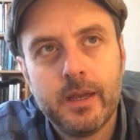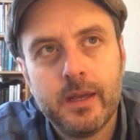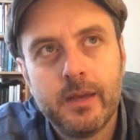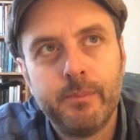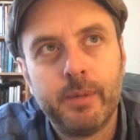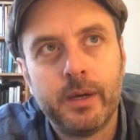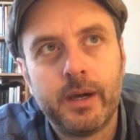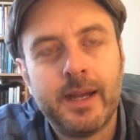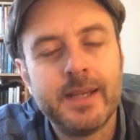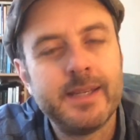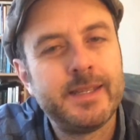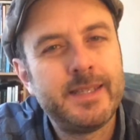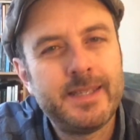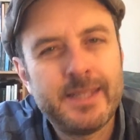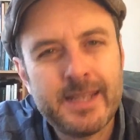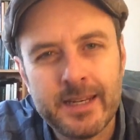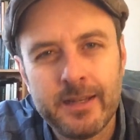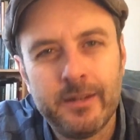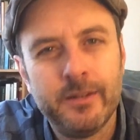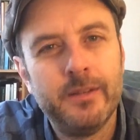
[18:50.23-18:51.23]
but I
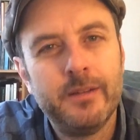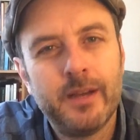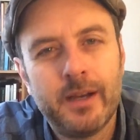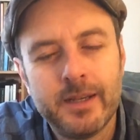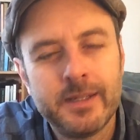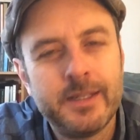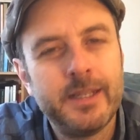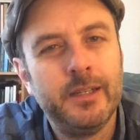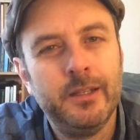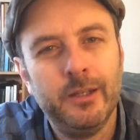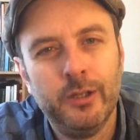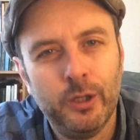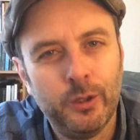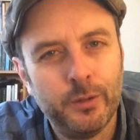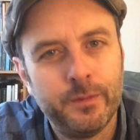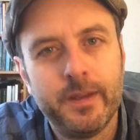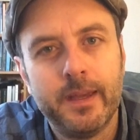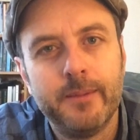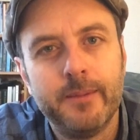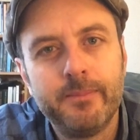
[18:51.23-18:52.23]
did
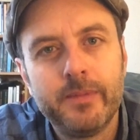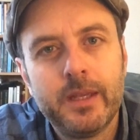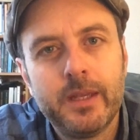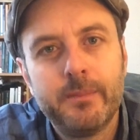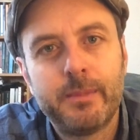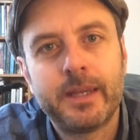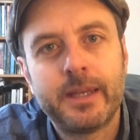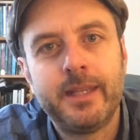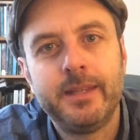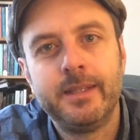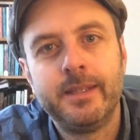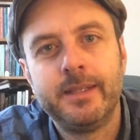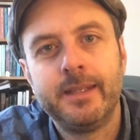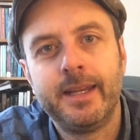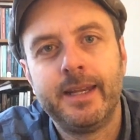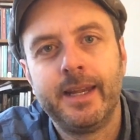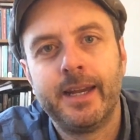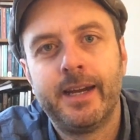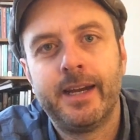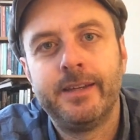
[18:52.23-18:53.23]
love it back in the
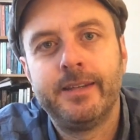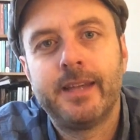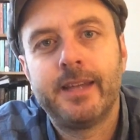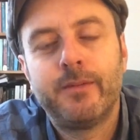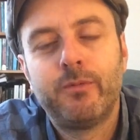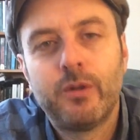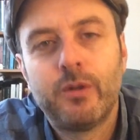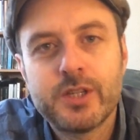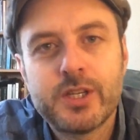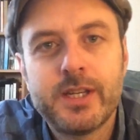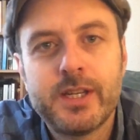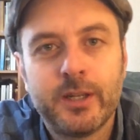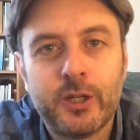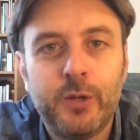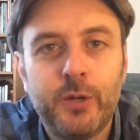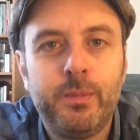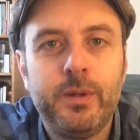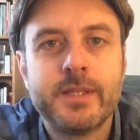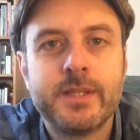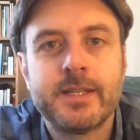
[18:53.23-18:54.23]
day, and I've watched it a
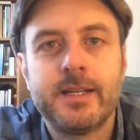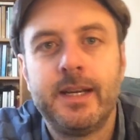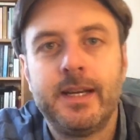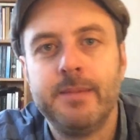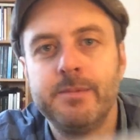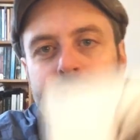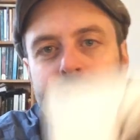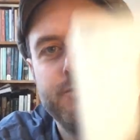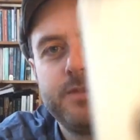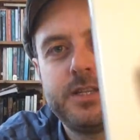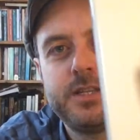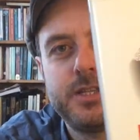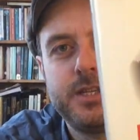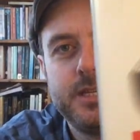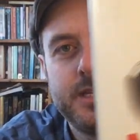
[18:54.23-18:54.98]
couple of times in recent